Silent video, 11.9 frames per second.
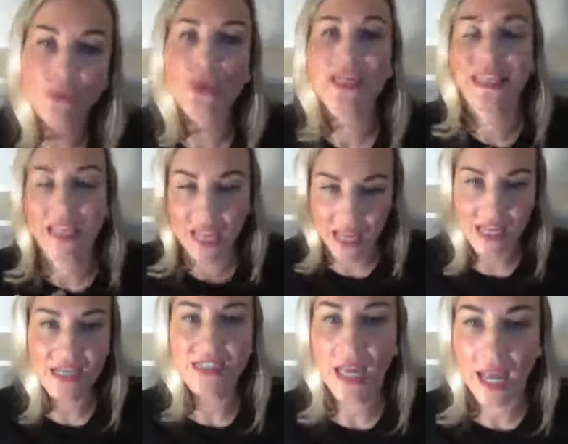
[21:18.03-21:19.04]
breathing
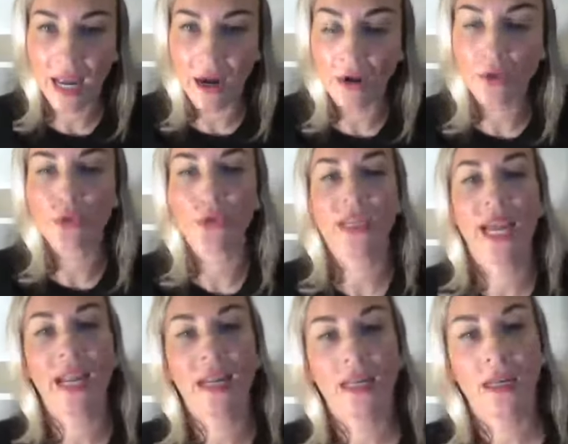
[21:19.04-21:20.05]
His air,
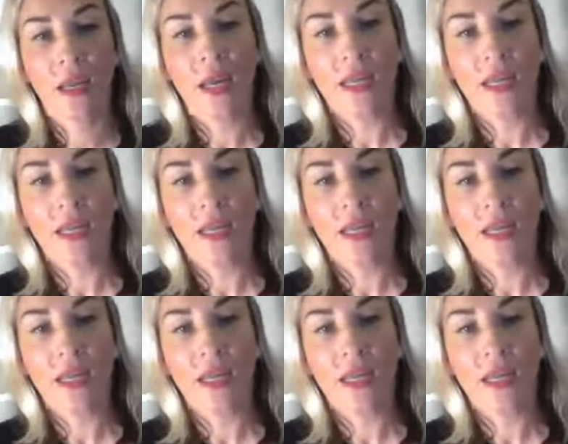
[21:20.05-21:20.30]
created,